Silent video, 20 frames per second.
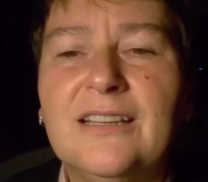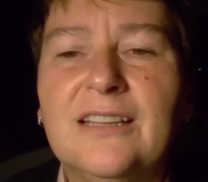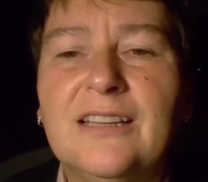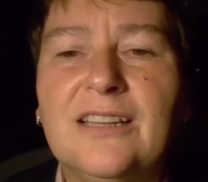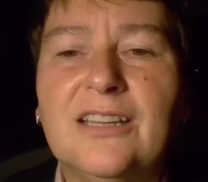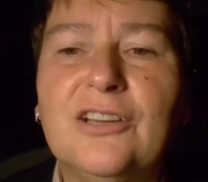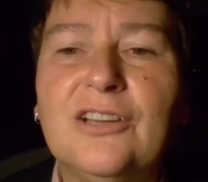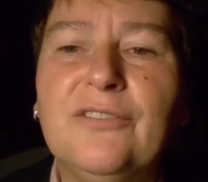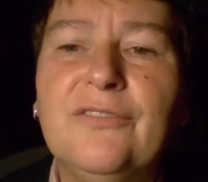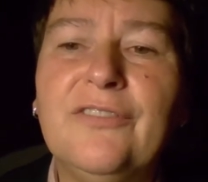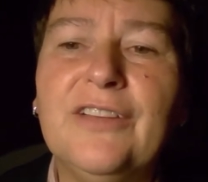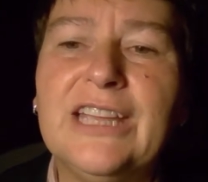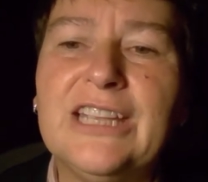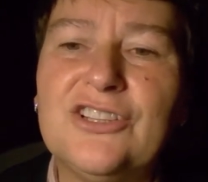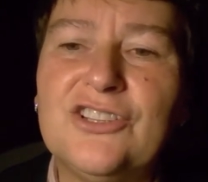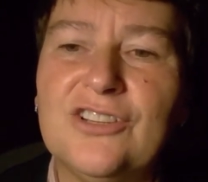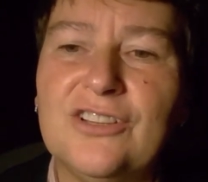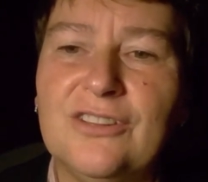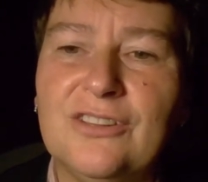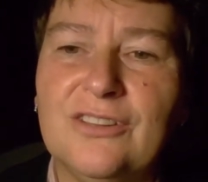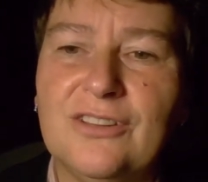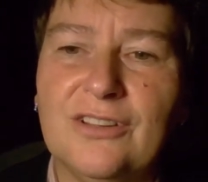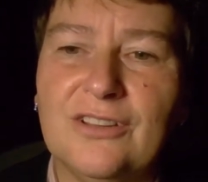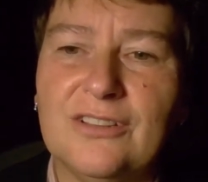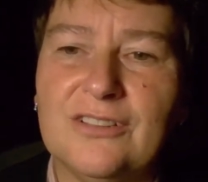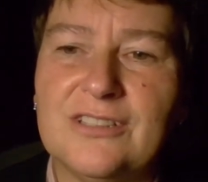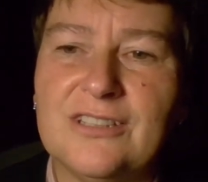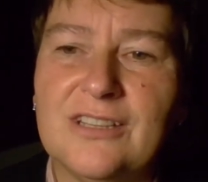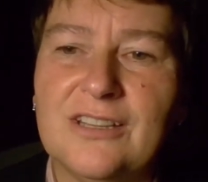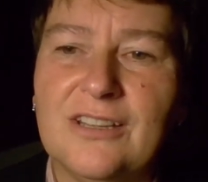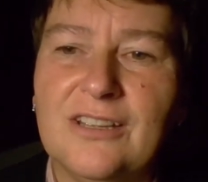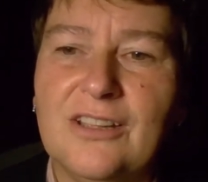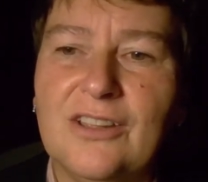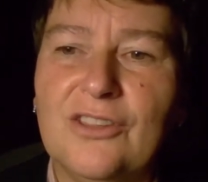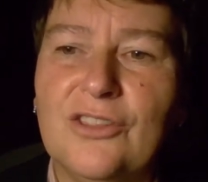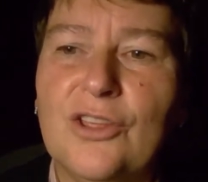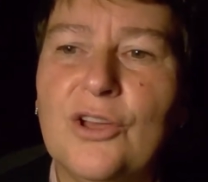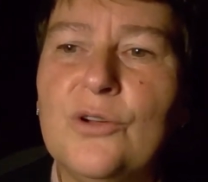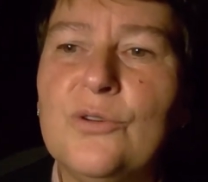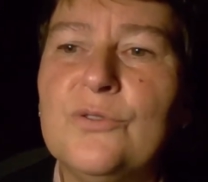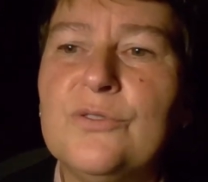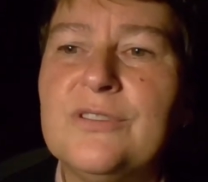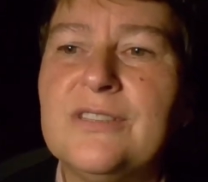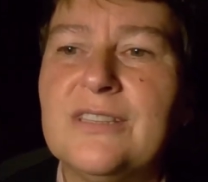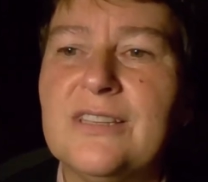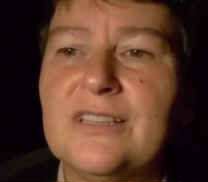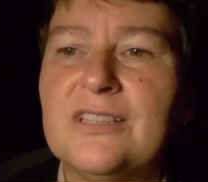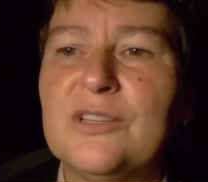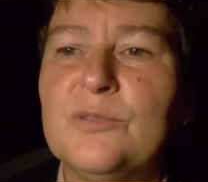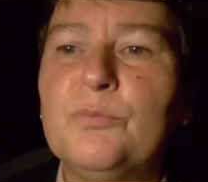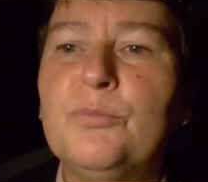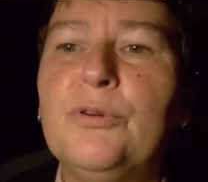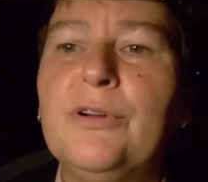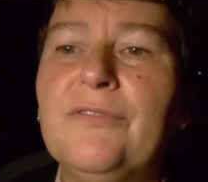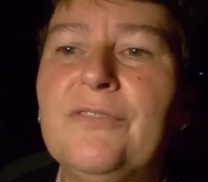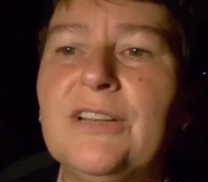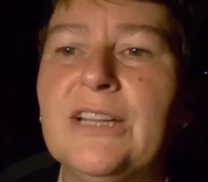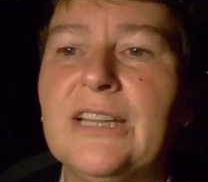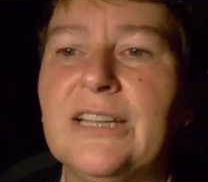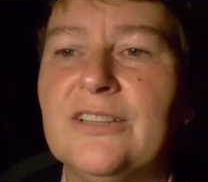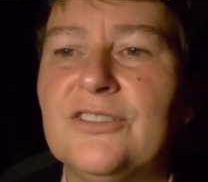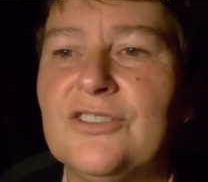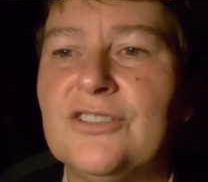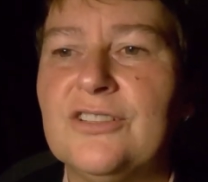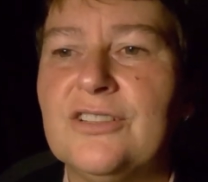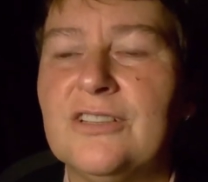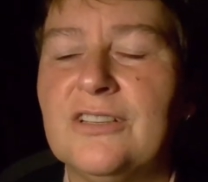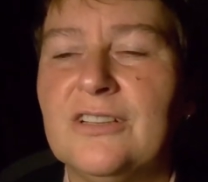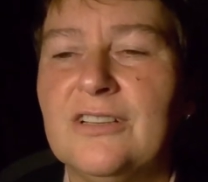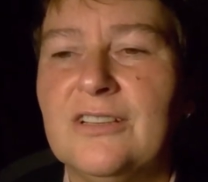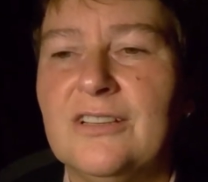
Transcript: the conviction that those that are privileged